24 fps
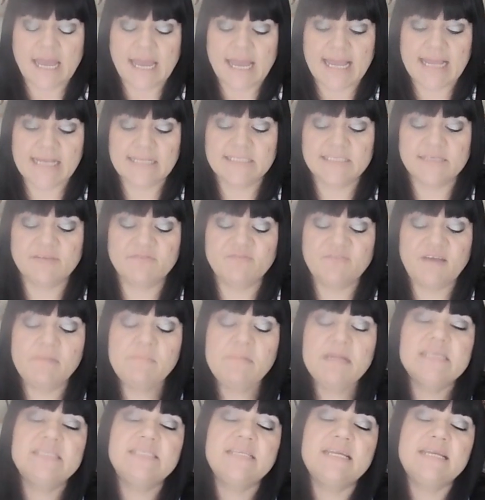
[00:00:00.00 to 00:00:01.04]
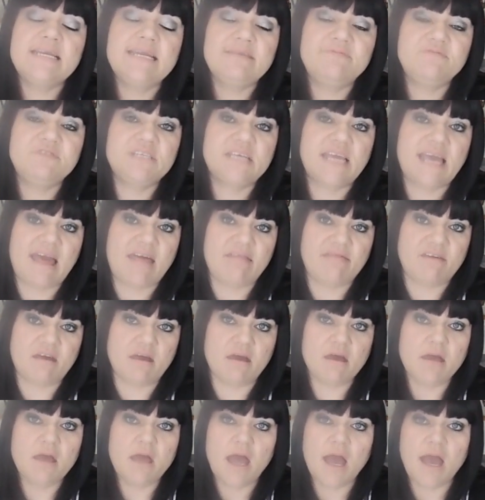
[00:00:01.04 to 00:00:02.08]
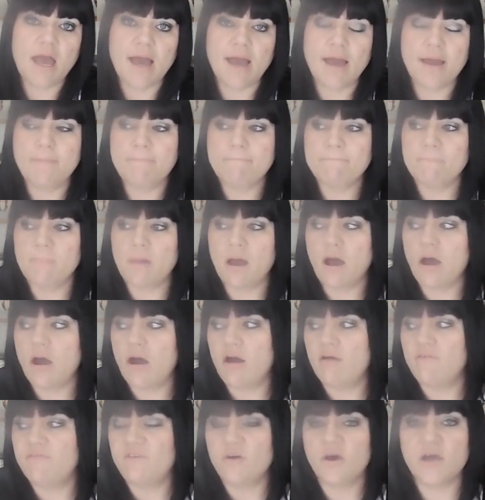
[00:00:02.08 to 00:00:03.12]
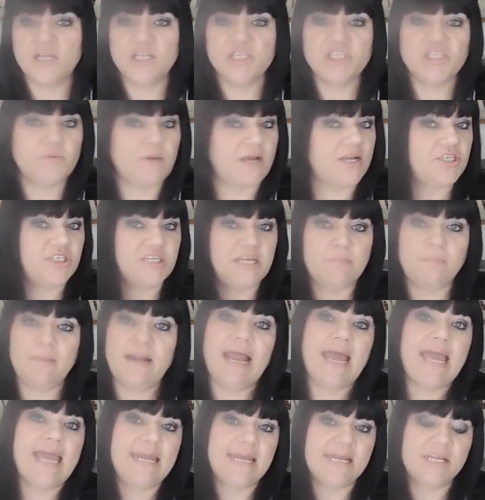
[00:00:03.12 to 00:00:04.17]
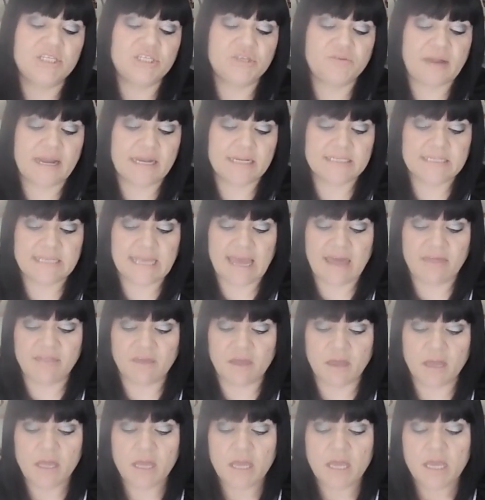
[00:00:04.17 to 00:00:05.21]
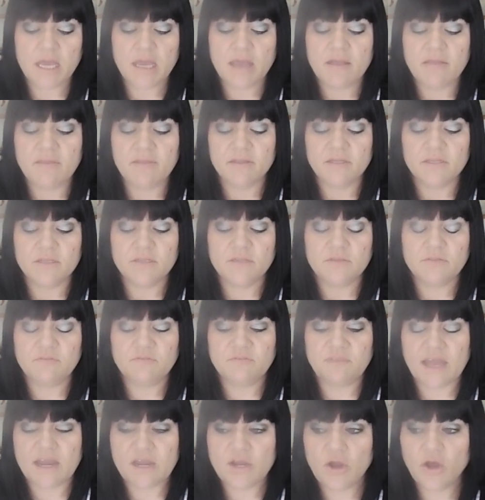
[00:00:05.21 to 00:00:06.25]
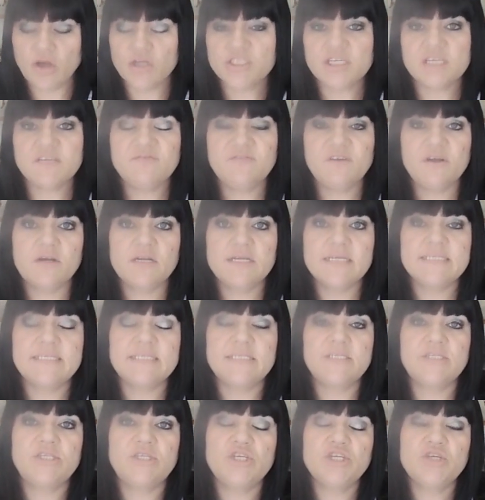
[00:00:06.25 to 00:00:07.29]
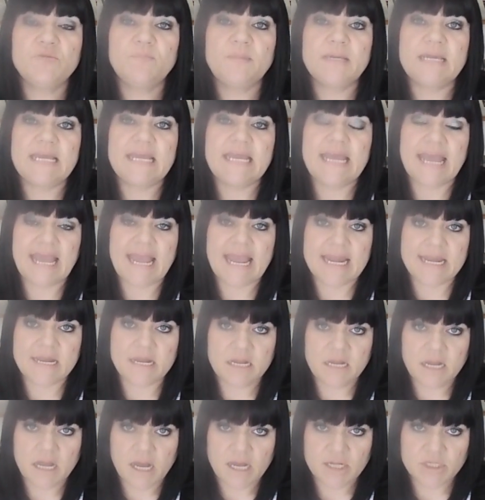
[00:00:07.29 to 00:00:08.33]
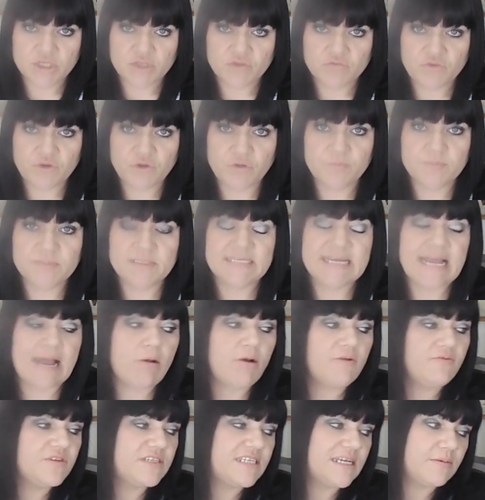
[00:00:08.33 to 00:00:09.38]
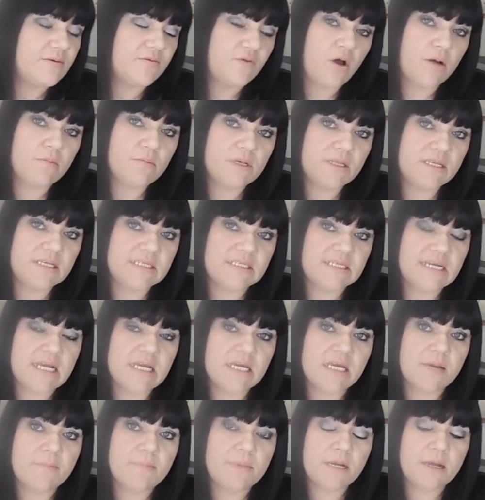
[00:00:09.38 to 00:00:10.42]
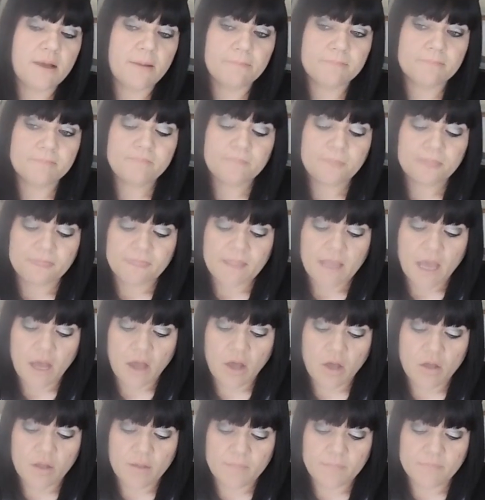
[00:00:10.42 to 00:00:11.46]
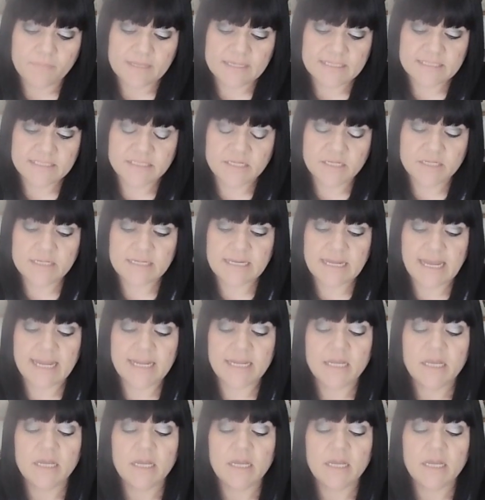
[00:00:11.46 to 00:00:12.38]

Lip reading: is that families that live together are fine to actually play and interact together. They're not advised to be in large groups. Now, obviously, we've got Mother's Day coming up on this Sunday.